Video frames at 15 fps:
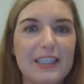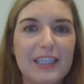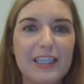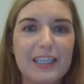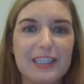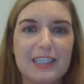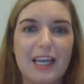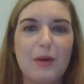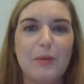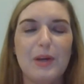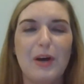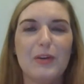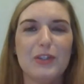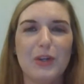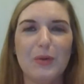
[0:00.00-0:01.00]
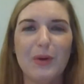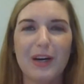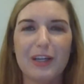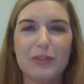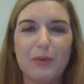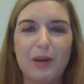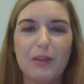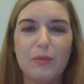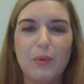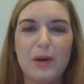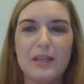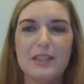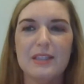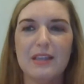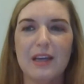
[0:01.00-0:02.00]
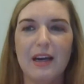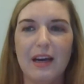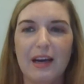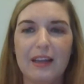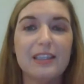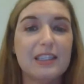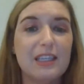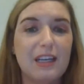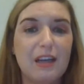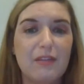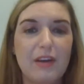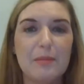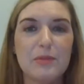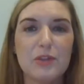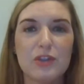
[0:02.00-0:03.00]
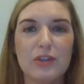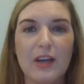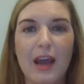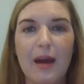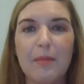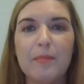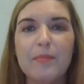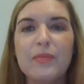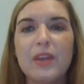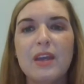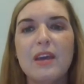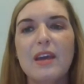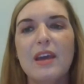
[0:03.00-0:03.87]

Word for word: entities that we also worked with was uh, the city of Amsterdam.